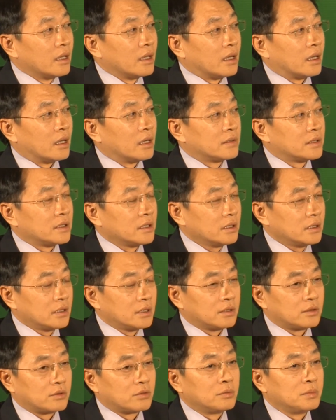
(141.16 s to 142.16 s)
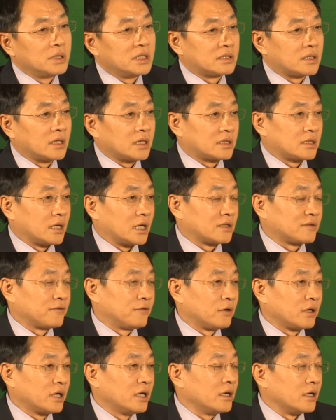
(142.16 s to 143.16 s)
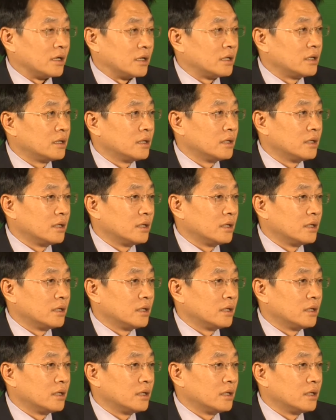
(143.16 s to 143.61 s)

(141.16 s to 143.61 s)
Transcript: I think to be successful here,